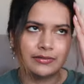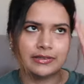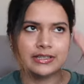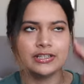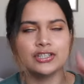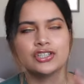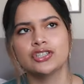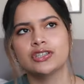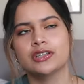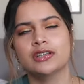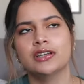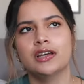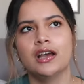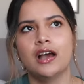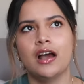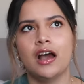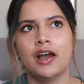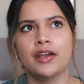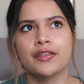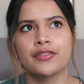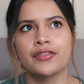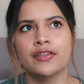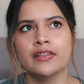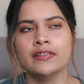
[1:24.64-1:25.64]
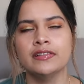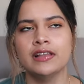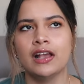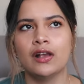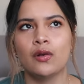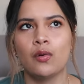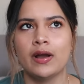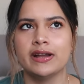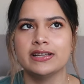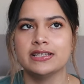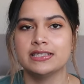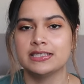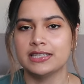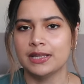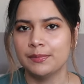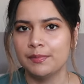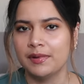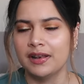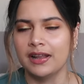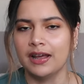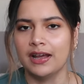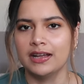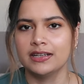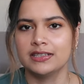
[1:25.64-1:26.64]
which I think they're quite
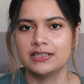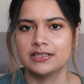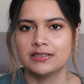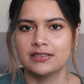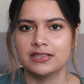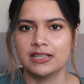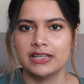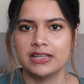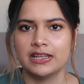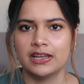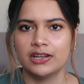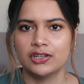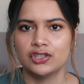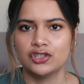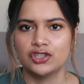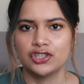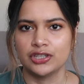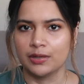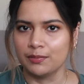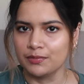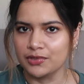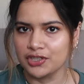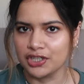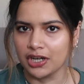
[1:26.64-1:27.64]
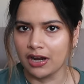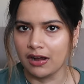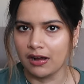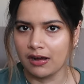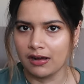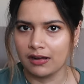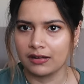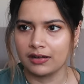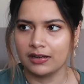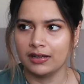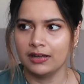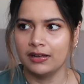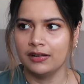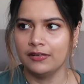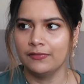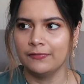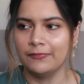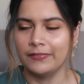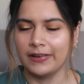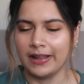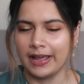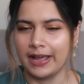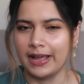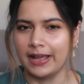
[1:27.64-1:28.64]
similar to the Gymshark
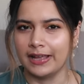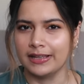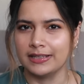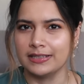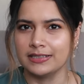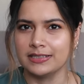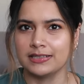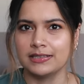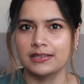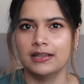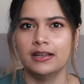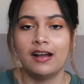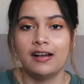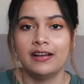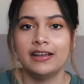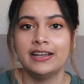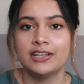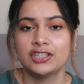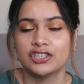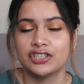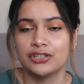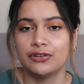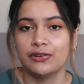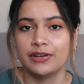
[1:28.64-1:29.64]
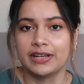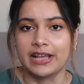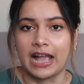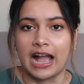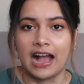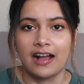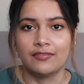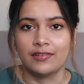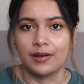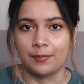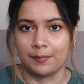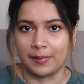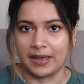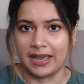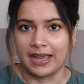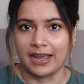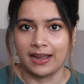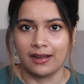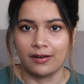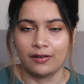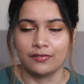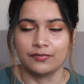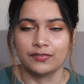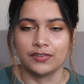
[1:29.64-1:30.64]
flares. I actually already have a
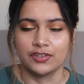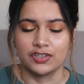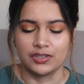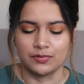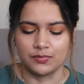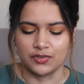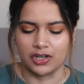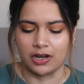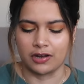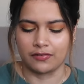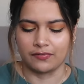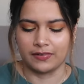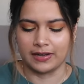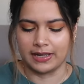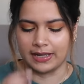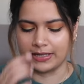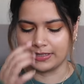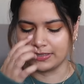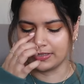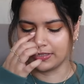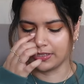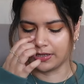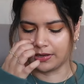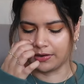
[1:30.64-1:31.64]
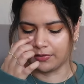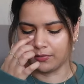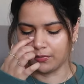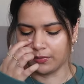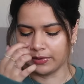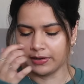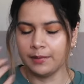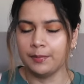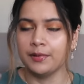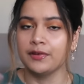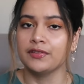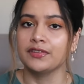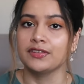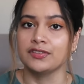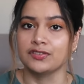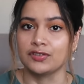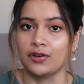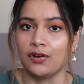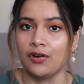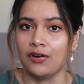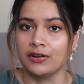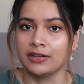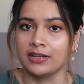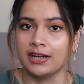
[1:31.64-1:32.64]
pair of the Gymshark flares, so when I put these
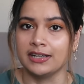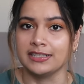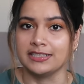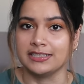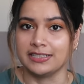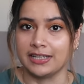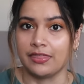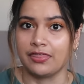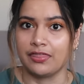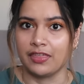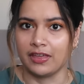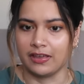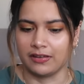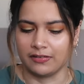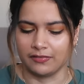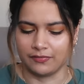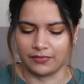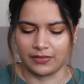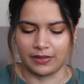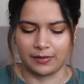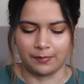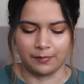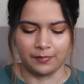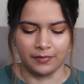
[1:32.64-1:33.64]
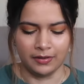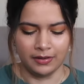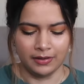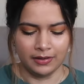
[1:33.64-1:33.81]
on, I did think of them.